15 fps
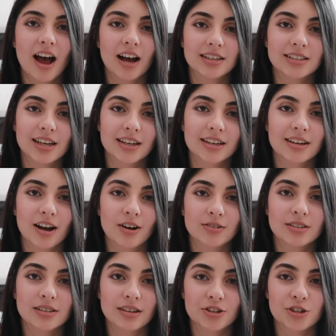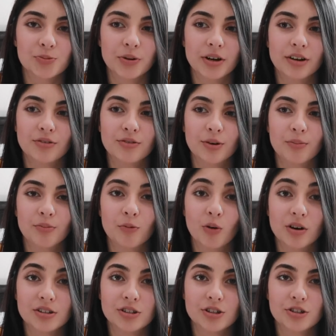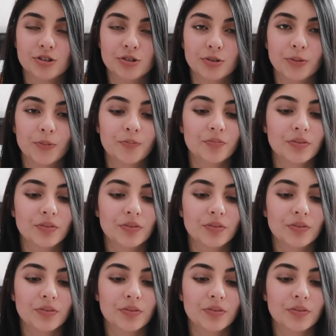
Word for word: I take an hour's lunch break from 1 to 2.